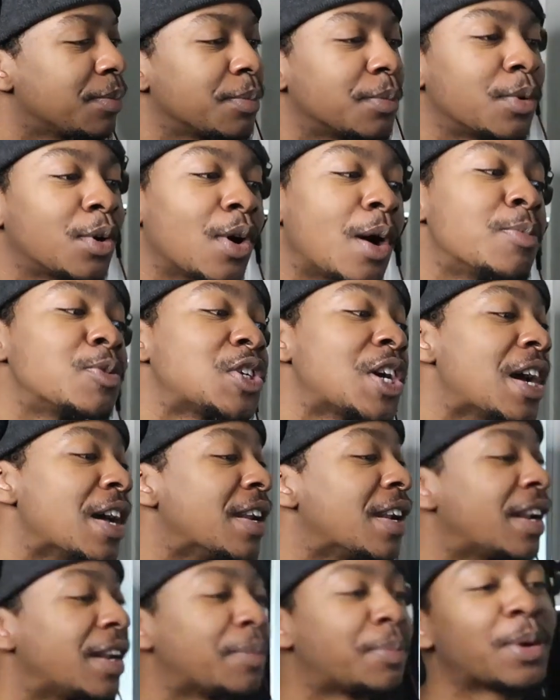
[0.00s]
Bro, I'm
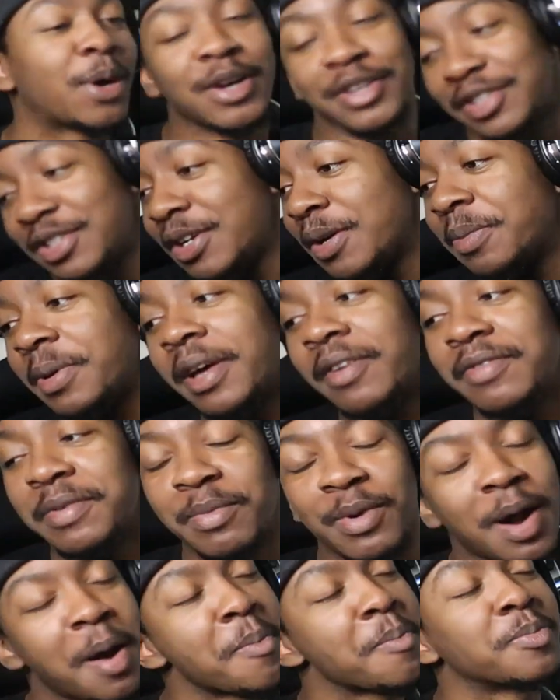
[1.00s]
trying not to pause it up
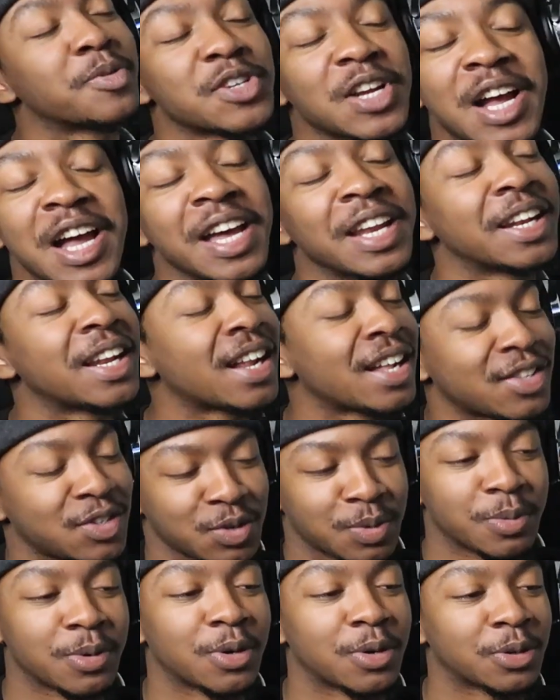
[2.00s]
heavy, bro. I'm trying not
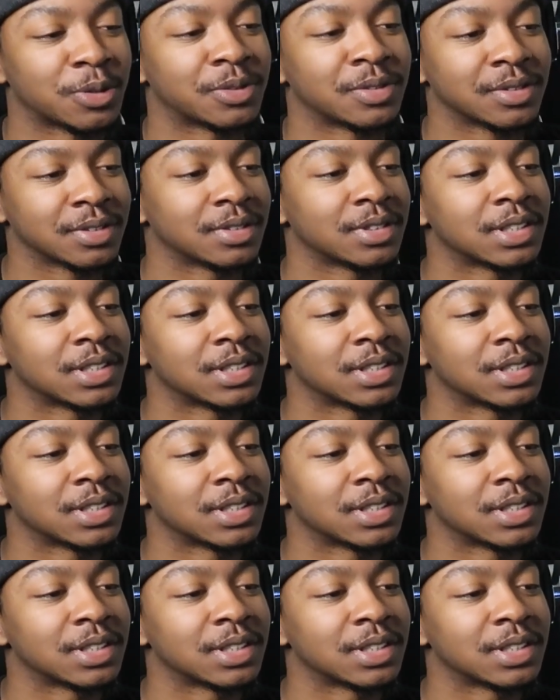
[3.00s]
to, bro.